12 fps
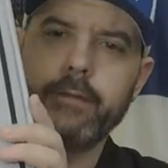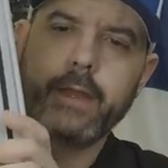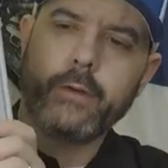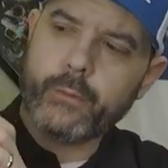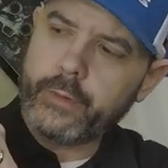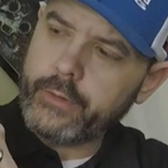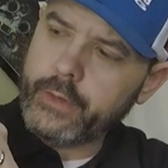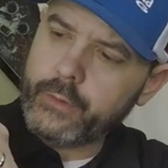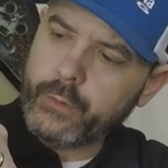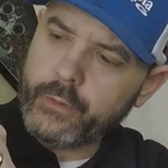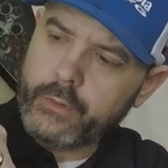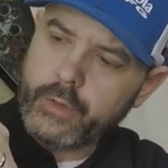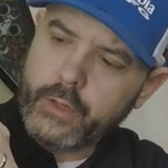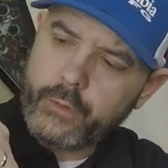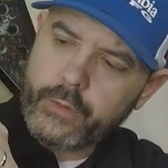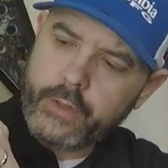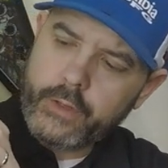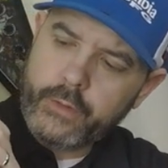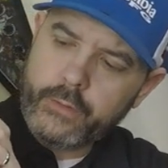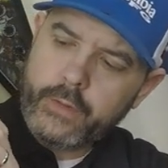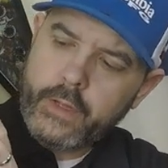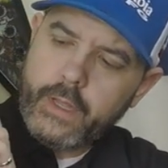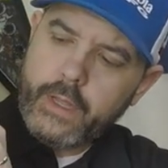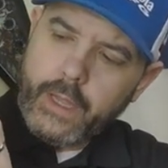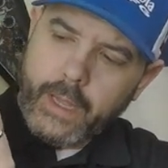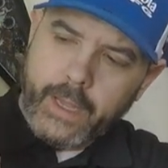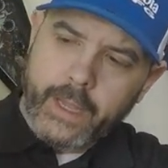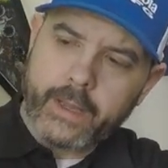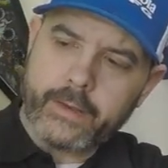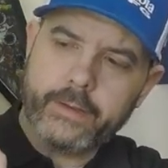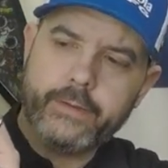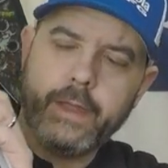got a really cool logo and it